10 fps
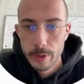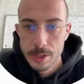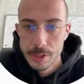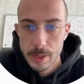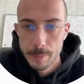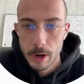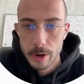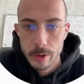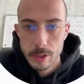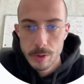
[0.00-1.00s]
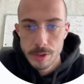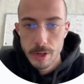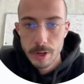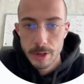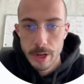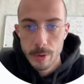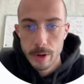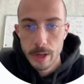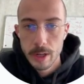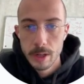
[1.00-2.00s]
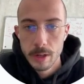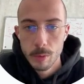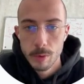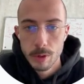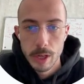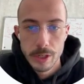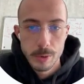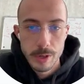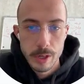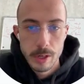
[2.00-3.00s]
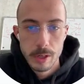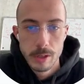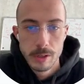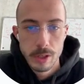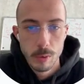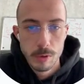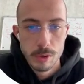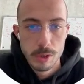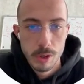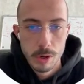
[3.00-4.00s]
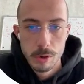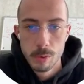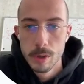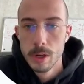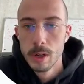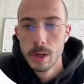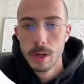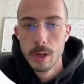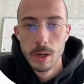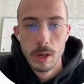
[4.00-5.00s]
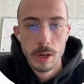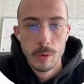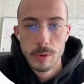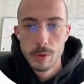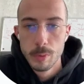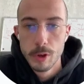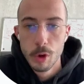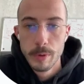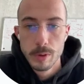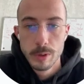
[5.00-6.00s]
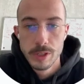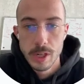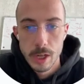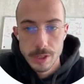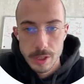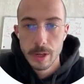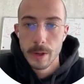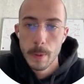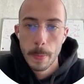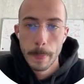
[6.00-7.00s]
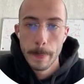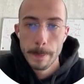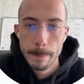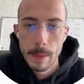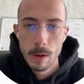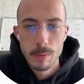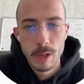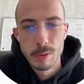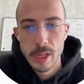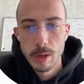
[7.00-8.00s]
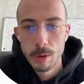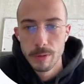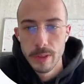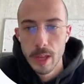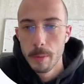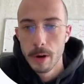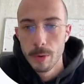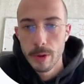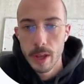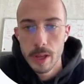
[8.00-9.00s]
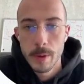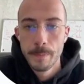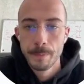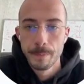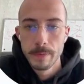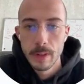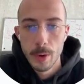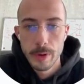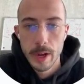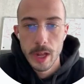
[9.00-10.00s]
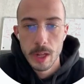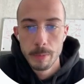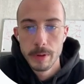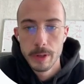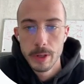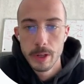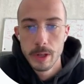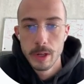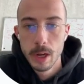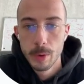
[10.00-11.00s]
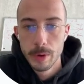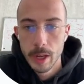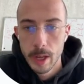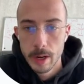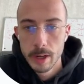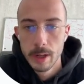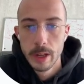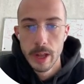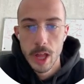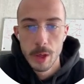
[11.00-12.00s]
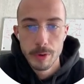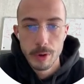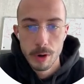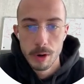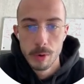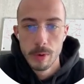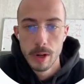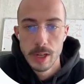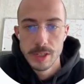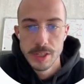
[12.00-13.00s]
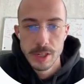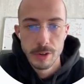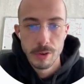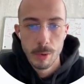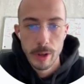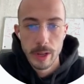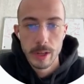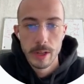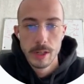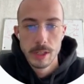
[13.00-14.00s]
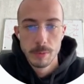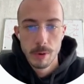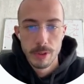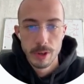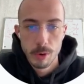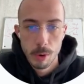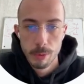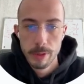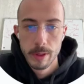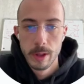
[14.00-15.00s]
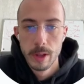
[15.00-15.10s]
we can see, are you interested in hearing? Would you like to hear? Do you want to know? Would you be open to discussing? I would say all of them are okay. How we can help, how we can help you grow, assist in growing, support the growth